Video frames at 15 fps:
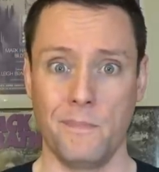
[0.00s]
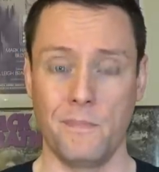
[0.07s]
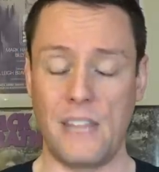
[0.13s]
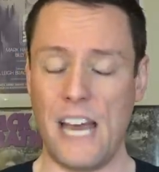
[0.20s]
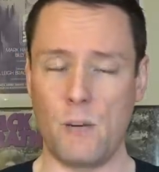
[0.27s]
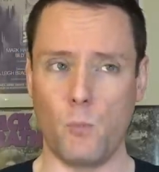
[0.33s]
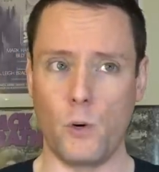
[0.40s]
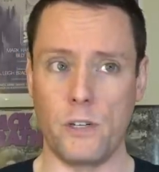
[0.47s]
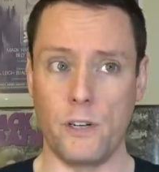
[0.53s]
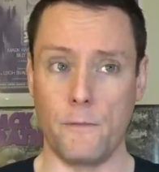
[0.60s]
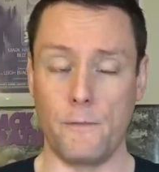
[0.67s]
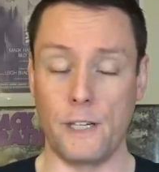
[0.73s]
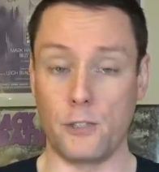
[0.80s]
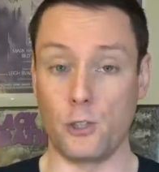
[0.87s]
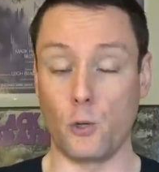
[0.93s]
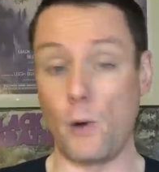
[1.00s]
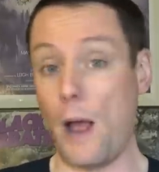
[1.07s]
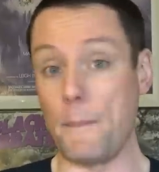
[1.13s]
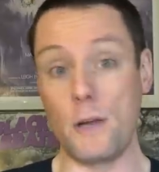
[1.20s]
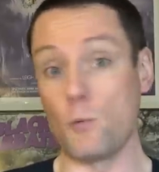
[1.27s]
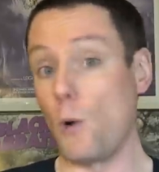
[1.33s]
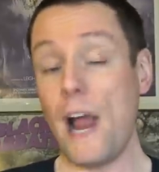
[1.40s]
That wouldn't have fixed the
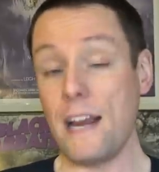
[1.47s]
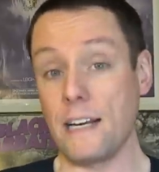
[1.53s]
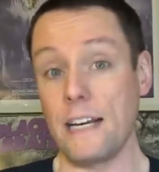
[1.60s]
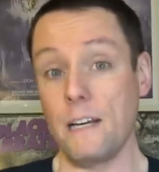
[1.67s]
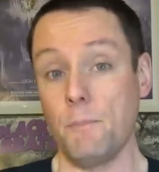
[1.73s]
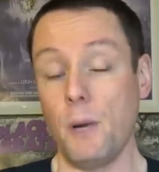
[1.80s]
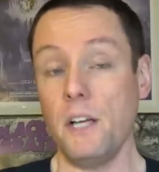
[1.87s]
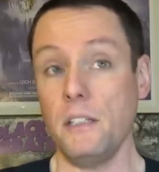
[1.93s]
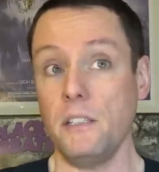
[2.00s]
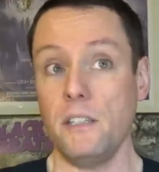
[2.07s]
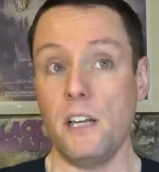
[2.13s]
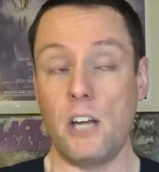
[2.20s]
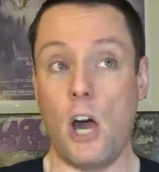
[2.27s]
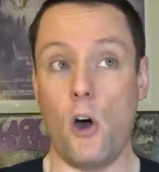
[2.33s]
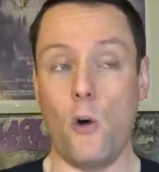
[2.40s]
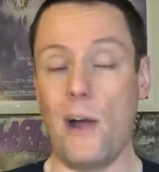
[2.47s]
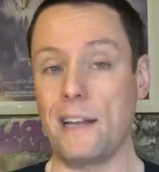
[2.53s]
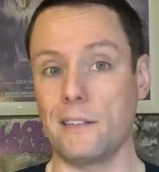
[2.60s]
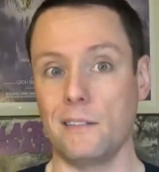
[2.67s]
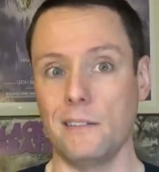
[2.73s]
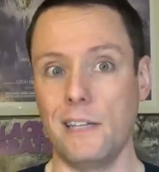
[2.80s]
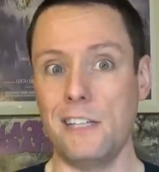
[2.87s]
crappy writing, but, you know,
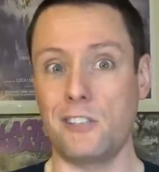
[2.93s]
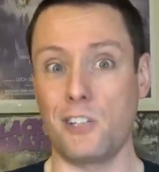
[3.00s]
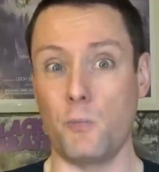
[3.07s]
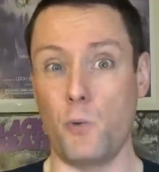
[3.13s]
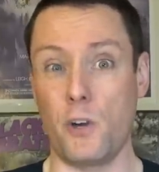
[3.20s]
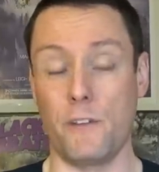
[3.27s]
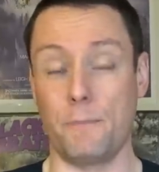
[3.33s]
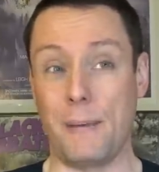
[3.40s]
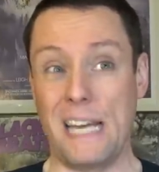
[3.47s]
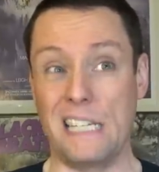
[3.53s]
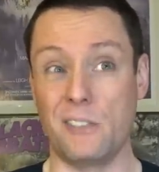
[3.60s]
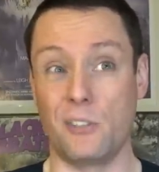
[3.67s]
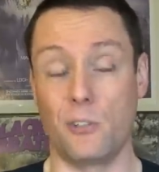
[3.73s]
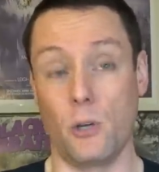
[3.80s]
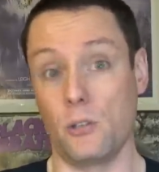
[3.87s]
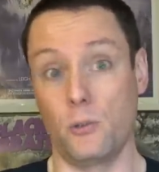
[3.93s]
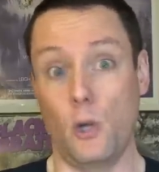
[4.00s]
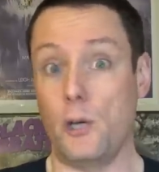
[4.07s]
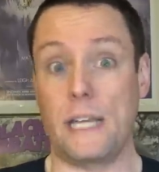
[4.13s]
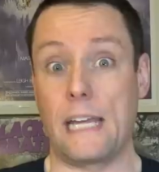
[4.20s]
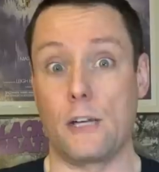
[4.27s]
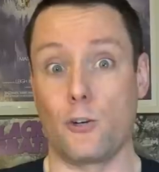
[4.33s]
at least it would have been
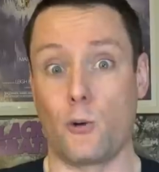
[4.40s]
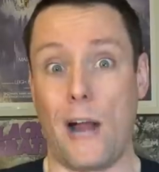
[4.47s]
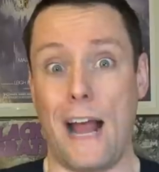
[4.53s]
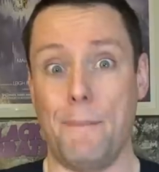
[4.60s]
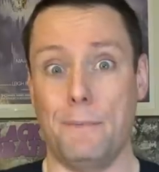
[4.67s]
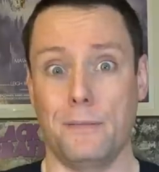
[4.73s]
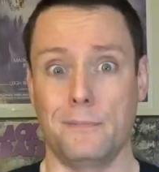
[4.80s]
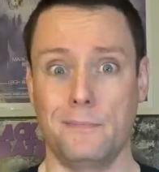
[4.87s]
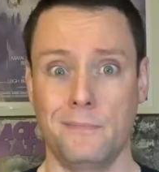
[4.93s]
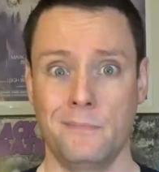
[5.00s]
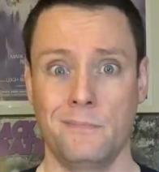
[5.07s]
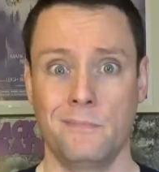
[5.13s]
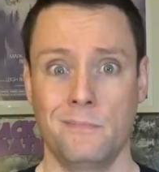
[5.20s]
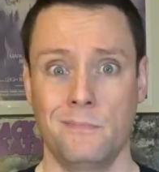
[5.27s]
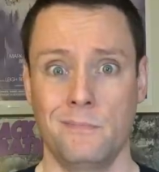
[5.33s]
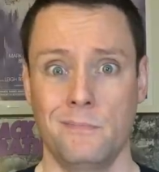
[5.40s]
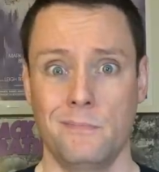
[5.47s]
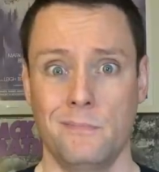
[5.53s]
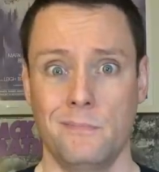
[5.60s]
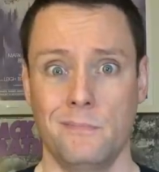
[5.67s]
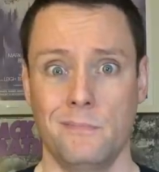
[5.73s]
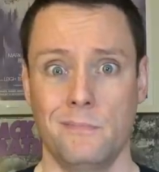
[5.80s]
good-looking crap.
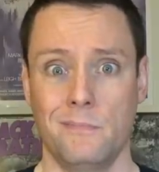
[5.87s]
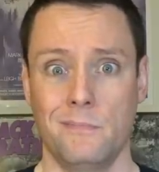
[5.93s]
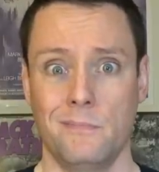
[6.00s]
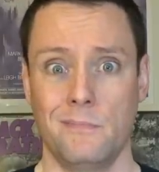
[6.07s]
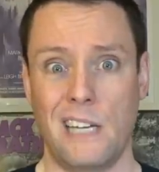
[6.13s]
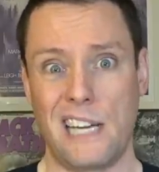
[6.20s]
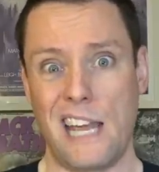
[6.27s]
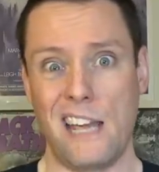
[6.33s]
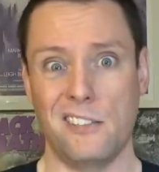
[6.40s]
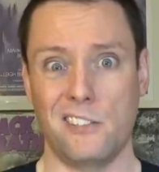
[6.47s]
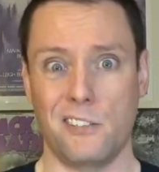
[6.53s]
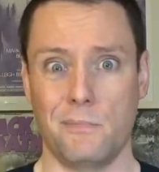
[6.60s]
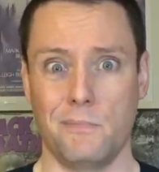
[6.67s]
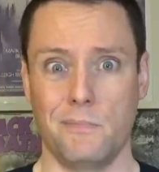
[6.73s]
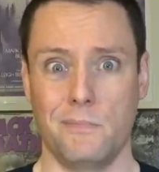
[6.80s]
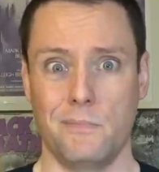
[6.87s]
I guess.